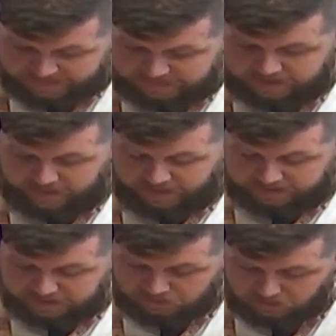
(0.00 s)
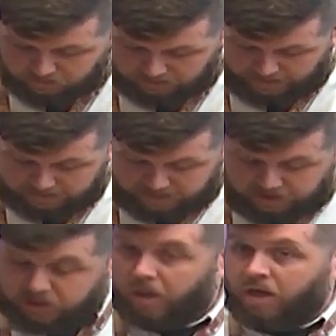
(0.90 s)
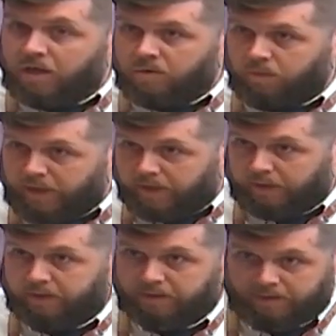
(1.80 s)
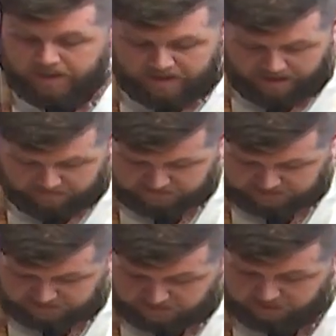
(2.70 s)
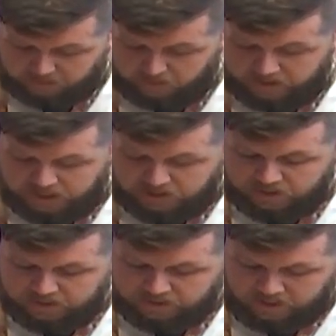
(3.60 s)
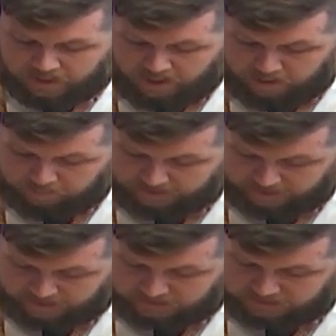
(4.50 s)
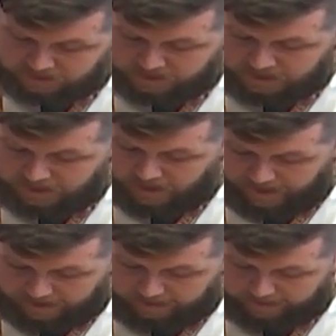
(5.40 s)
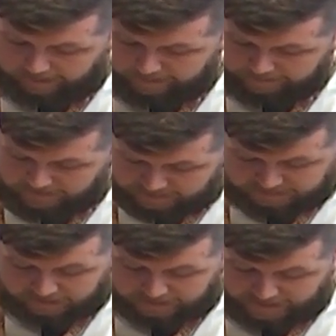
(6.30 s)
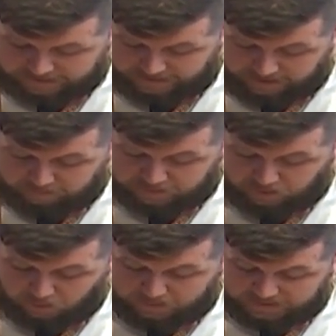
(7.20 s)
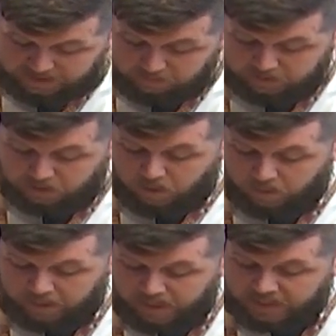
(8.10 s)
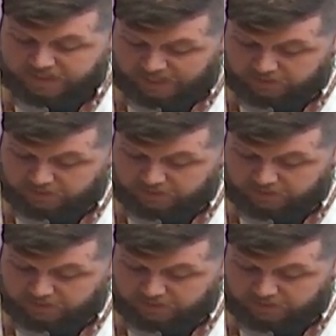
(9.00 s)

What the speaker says: At this school, I teach reading. Emphasis on the quotations because it's a class that I have been told is simply, quote,